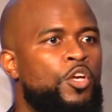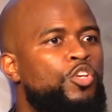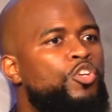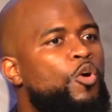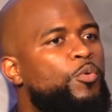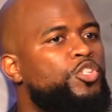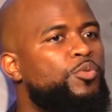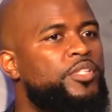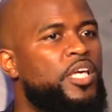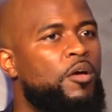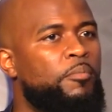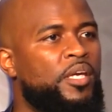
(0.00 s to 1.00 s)
You know what you would
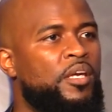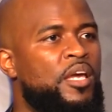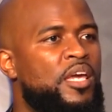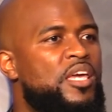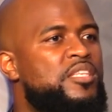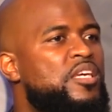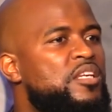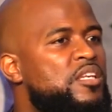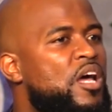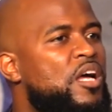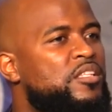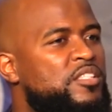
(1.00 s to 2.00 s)
tell me? It's a
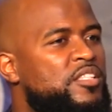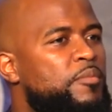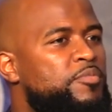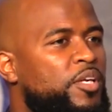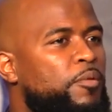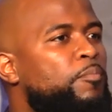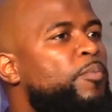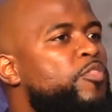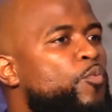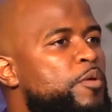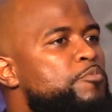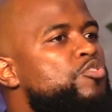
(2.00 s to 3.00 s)
non-subject.
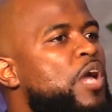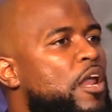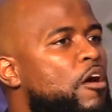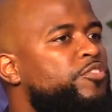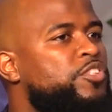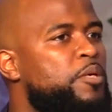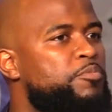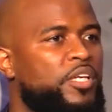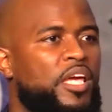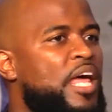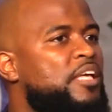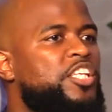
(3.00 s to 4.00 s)
Brother Williams, you got off
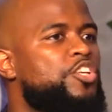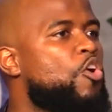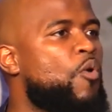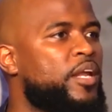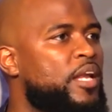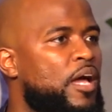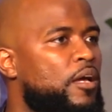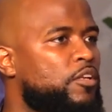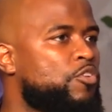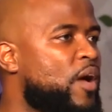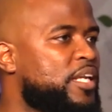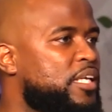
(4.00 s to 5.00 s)
subject. And I said, no,
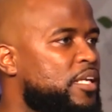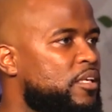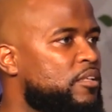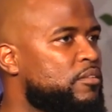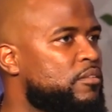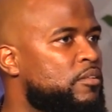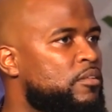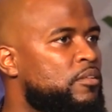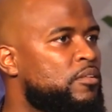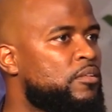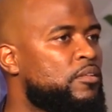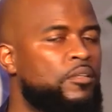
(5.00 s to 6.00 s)
I didn't.
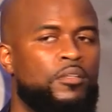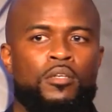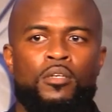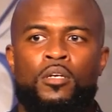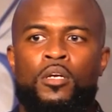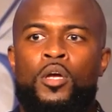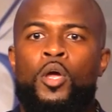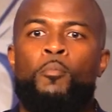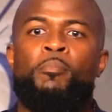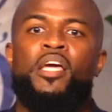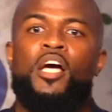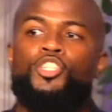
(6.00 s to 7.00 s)

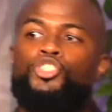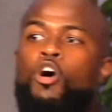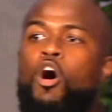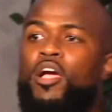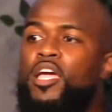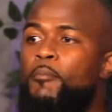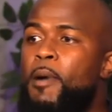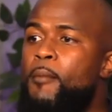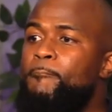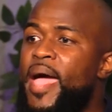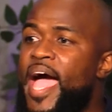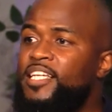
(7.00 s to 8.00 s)
Because talking
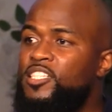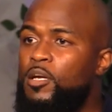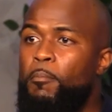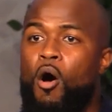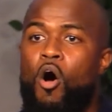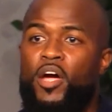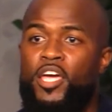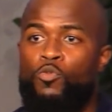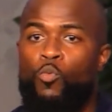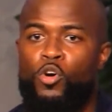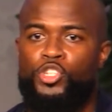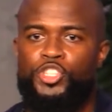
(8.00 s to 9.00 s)
about basketball
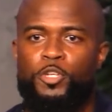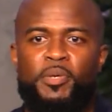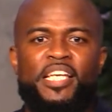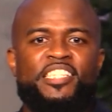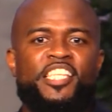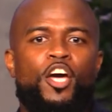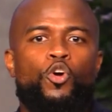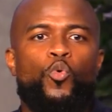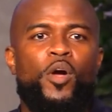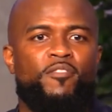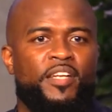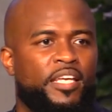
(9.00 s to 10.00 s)
in worship is the
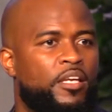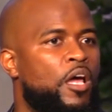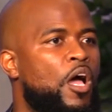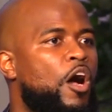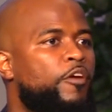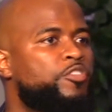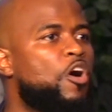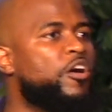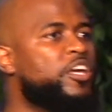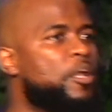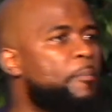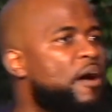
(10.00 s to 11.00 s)
equivalent of
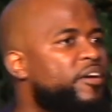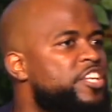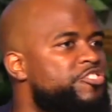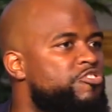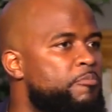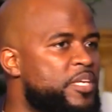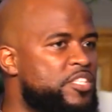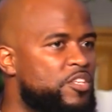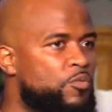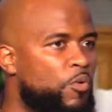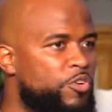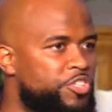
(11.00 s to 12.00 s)
talking about instruments
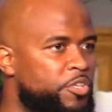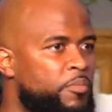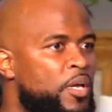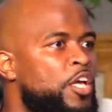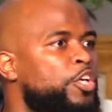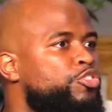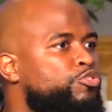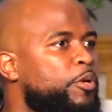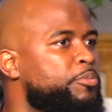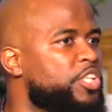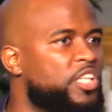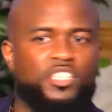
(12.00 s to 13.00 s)
in worship.
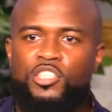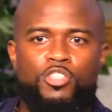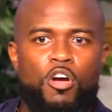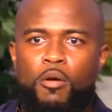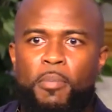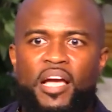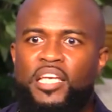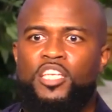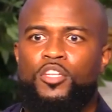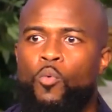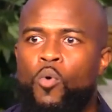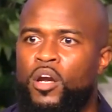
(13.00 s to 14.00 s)
Scripture doesn't talk about
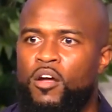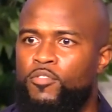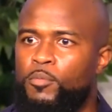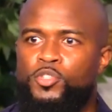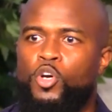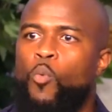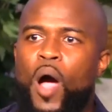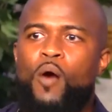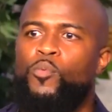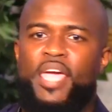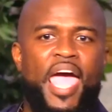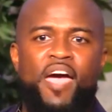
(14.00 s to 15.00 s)
either one of them. So why
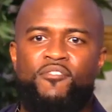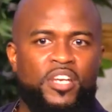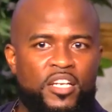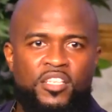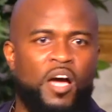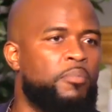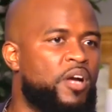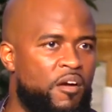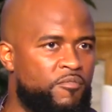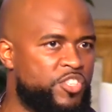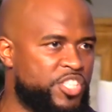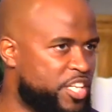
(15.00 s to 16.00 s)
are we having a dumb
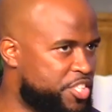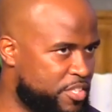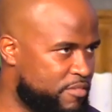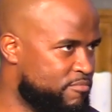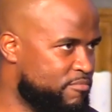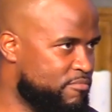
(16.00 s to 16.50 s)
conversation?